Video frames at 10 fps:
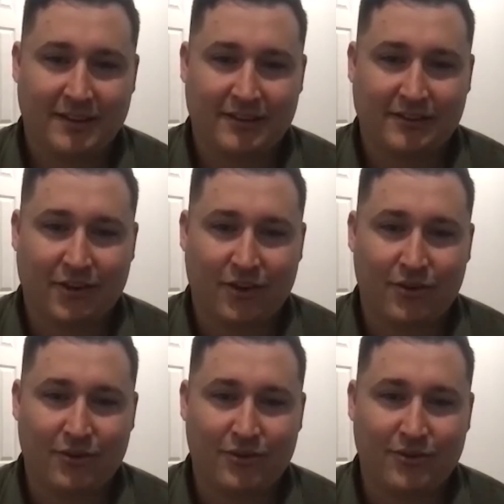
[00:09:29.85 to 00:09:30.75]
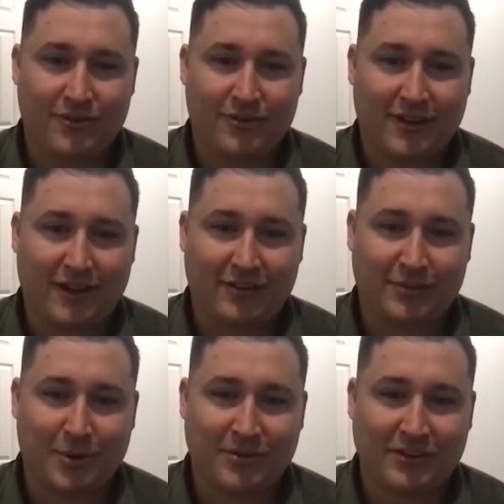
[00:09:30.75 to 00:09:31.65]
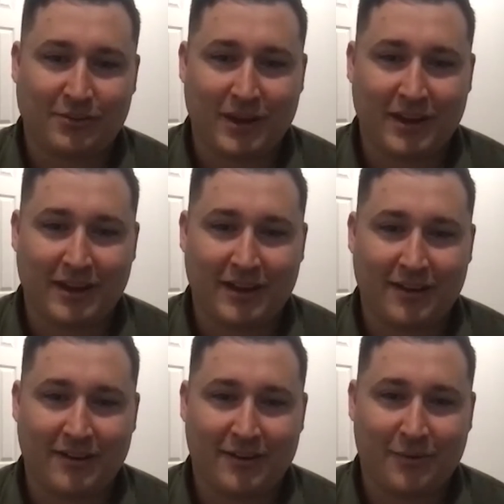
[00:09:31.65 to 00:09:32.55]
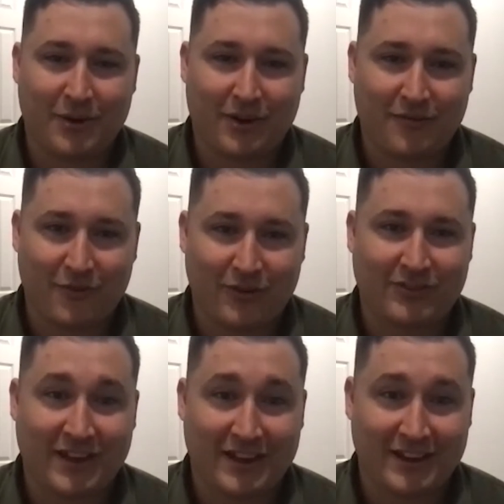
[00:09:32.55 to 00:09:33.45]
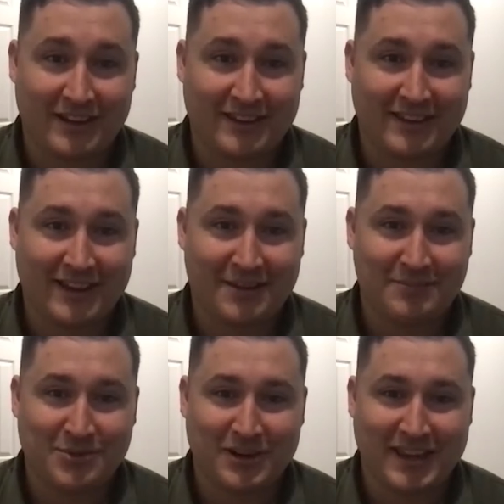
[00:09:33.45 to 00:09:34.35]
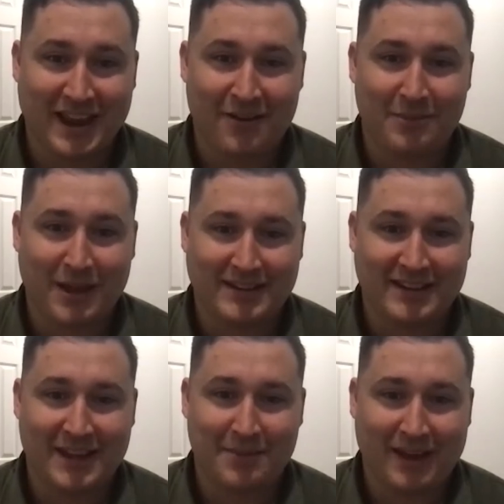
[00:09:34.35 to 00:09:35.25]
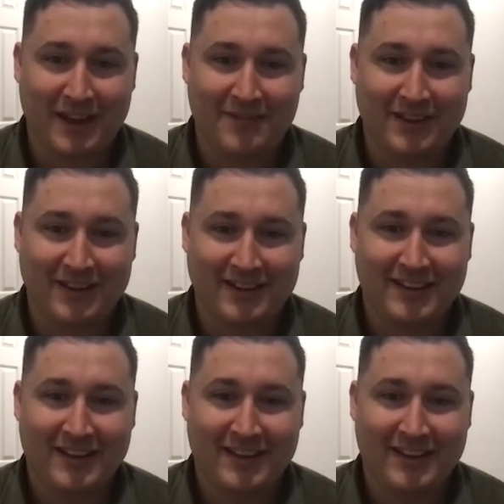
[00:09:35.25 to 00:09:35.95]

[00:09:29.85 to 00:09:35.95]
So I suppose that's where, when I first started talking to Carol about DNA behavior,